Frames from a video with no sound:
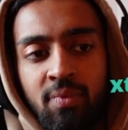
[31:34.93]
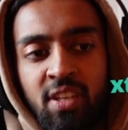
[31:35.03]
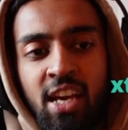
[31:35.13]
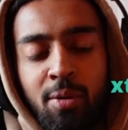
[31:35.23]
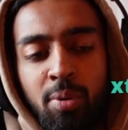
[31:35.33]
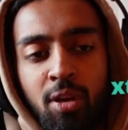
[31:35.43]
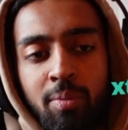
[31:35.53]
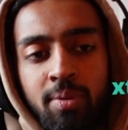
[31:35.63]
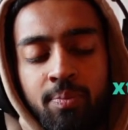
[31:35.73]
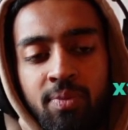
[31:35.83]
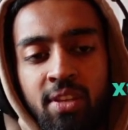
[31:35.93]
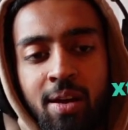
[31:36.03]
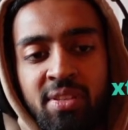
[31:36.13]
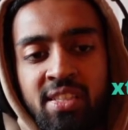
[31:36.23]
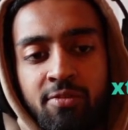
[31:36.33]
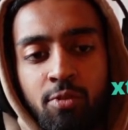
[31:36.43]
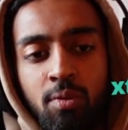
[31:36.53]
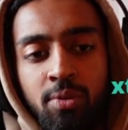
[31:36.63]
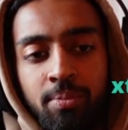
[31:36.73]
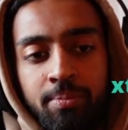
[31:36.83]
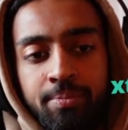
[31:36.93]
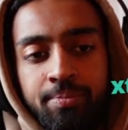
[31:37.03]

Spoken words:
Yeah, pull up. It happens to everyone, bro.